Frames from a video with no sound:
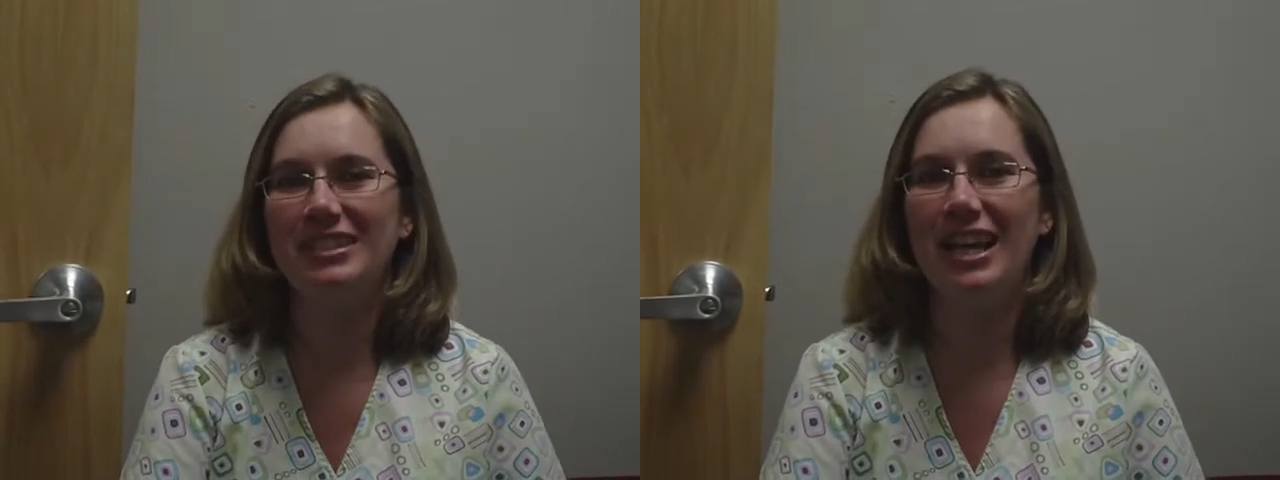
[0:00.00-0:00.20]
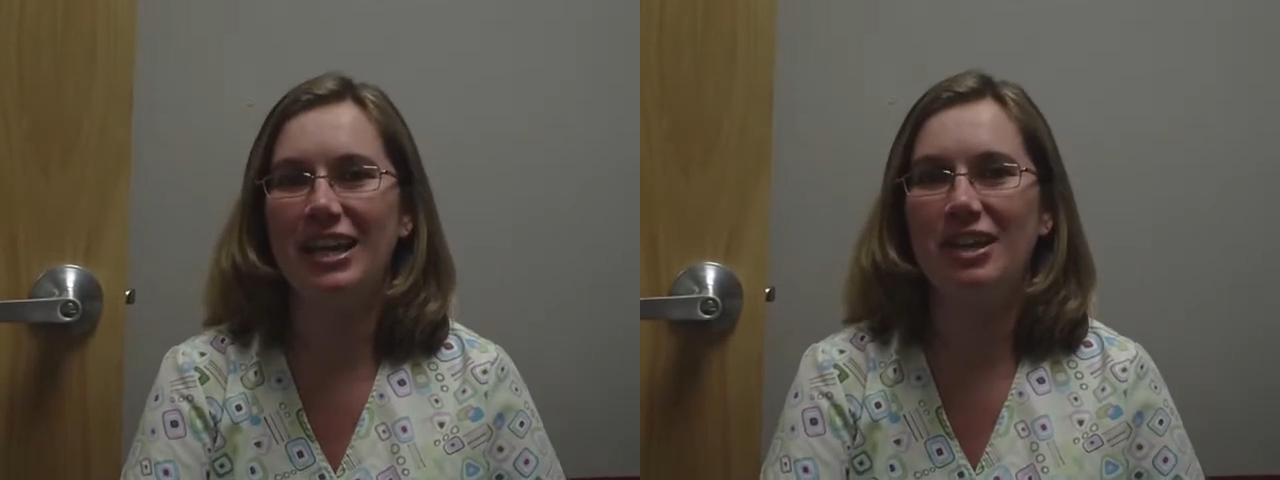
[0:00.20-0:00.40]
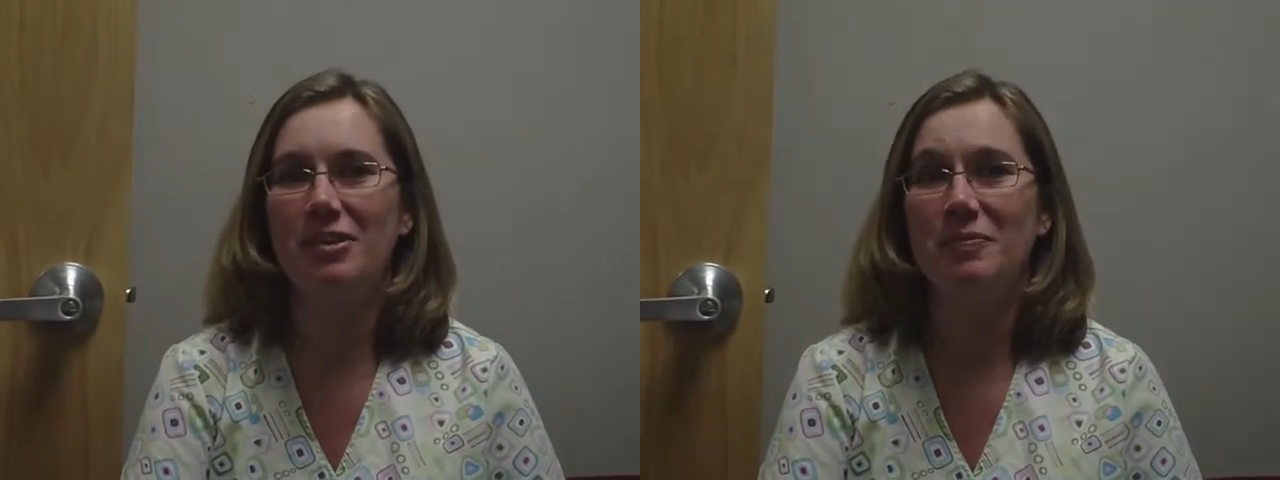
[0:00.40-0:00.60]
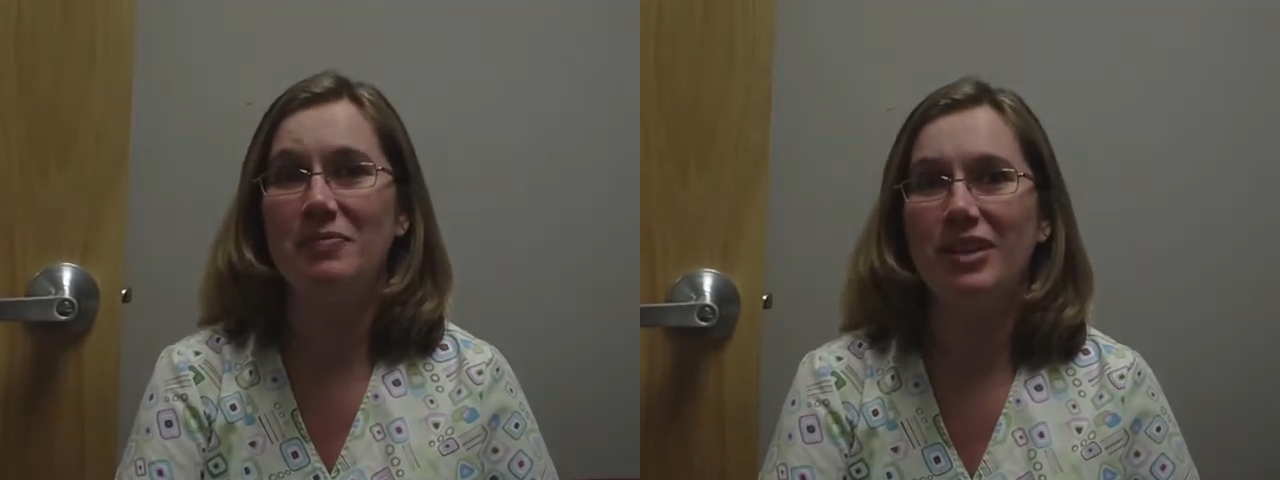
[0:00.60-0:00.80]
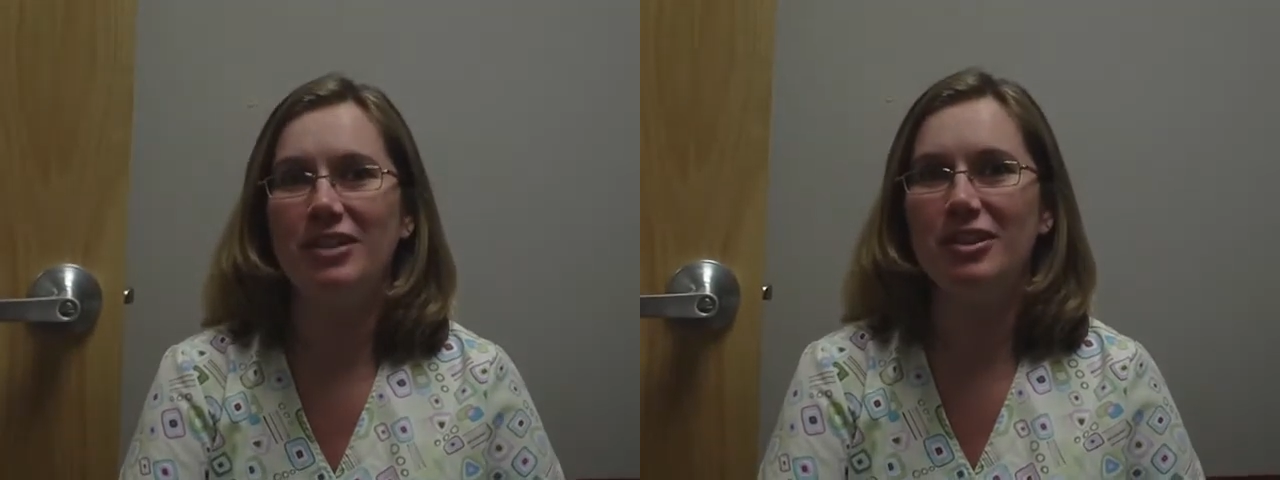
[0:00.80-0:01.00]
It
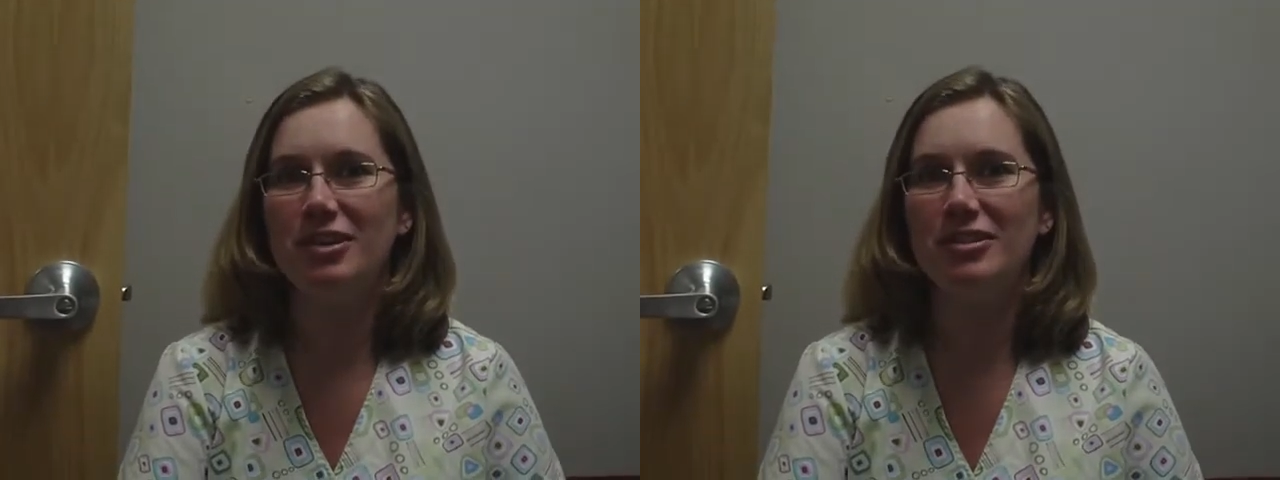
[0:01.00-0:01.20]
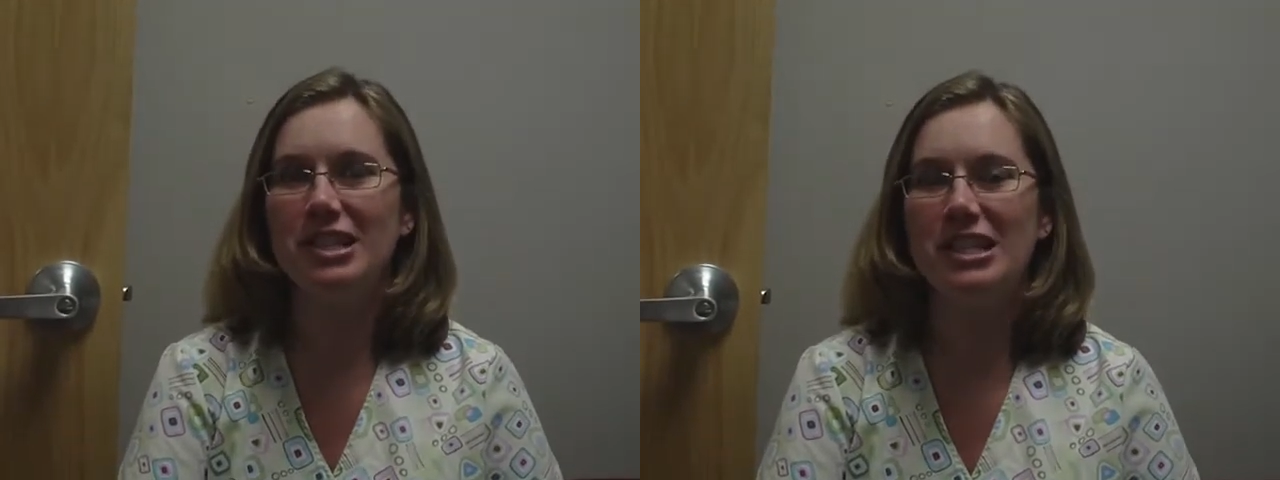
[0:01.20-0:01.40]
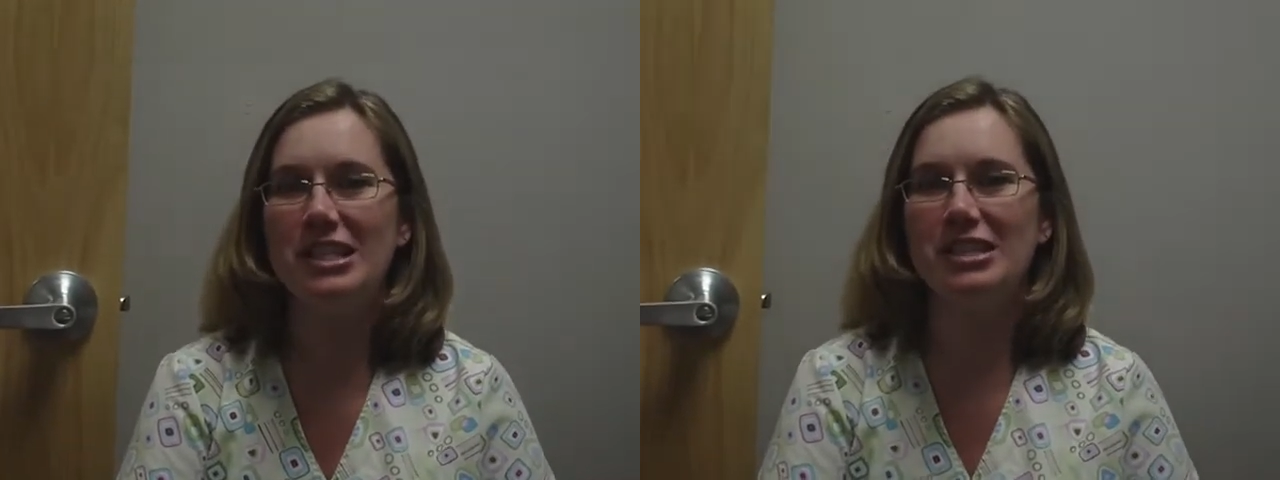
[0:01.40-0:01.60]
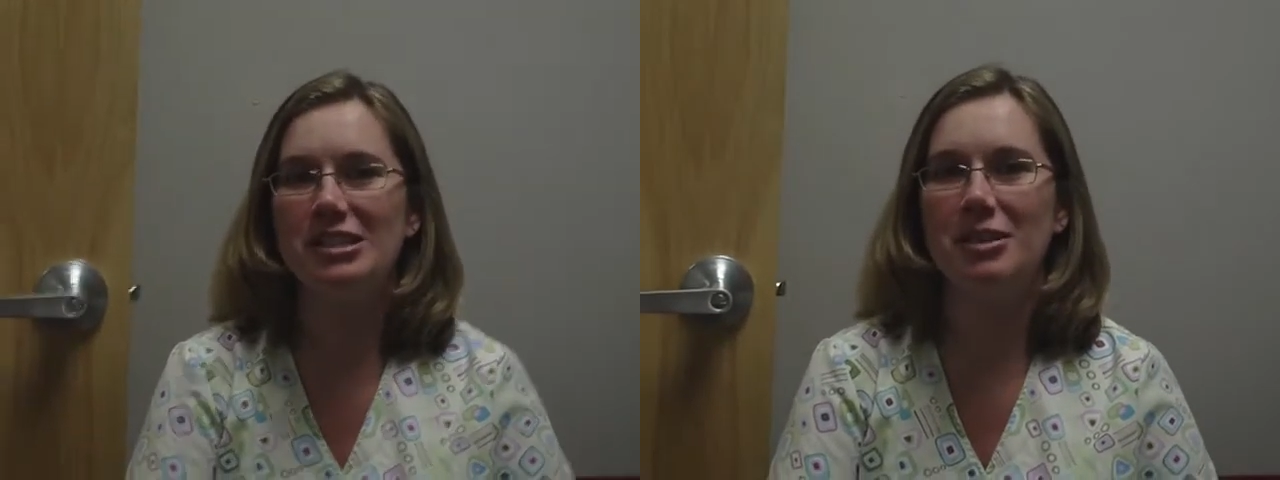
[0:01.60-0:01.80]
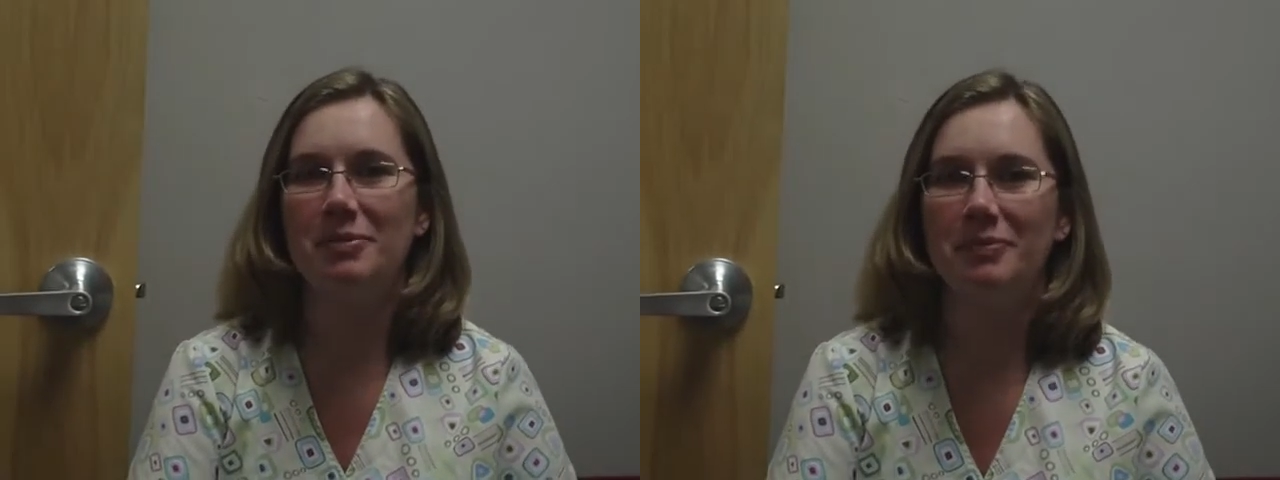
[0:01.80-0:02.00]
turns into
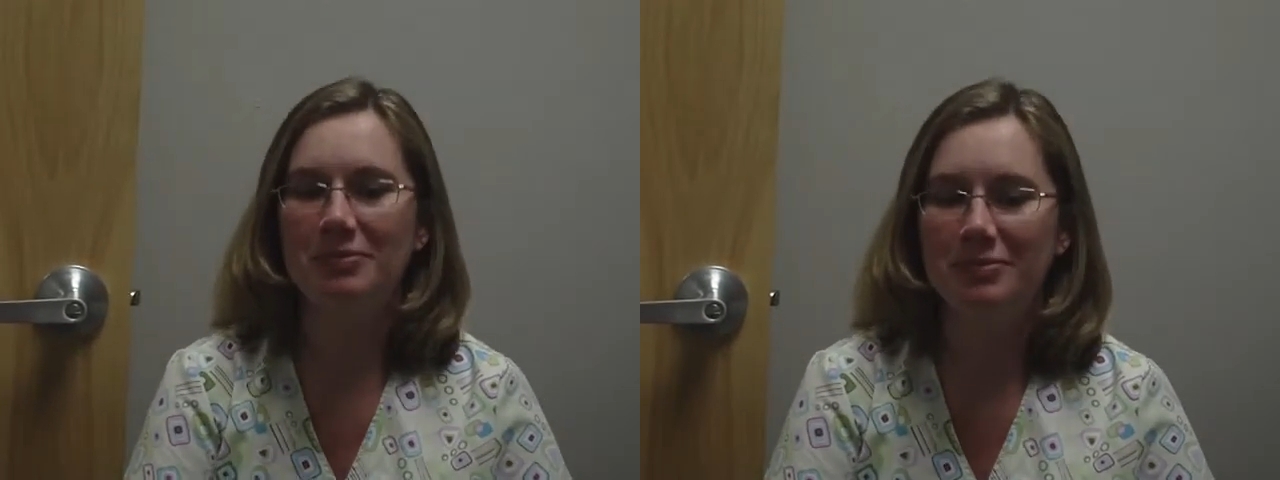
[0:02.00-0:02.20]
some